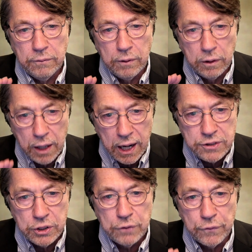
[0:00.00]

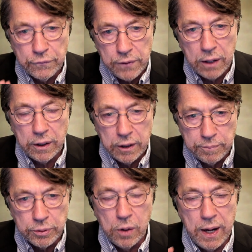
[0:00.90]
Logic for Final
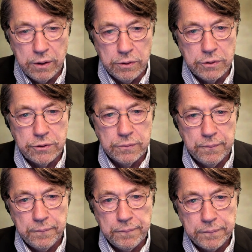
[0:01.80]
Cut Pro editors.
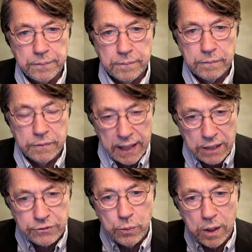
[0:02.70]

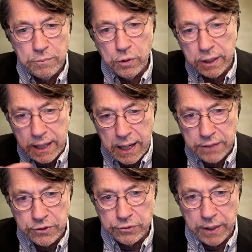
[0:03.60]
That's what I'm going to
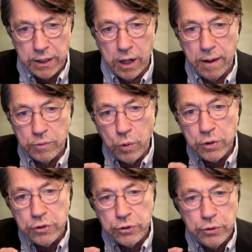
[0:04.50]
concentrate on. I'm
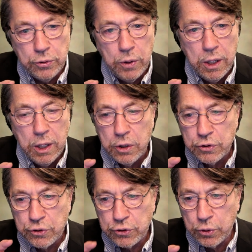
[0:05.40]
going to do
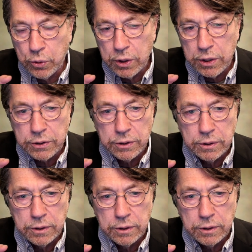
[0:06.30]
short,